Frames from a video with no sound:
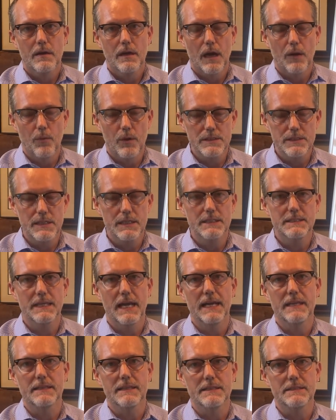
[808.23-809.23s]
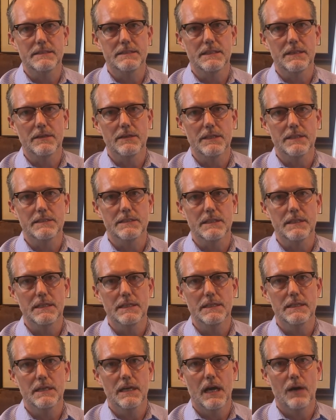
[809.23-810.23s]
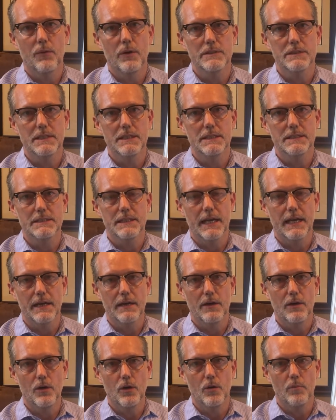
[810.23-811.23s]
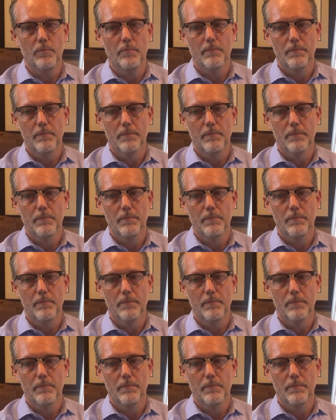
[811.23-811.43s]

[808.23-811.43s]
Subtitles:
I want you to take this seriously. I want you to stay at home.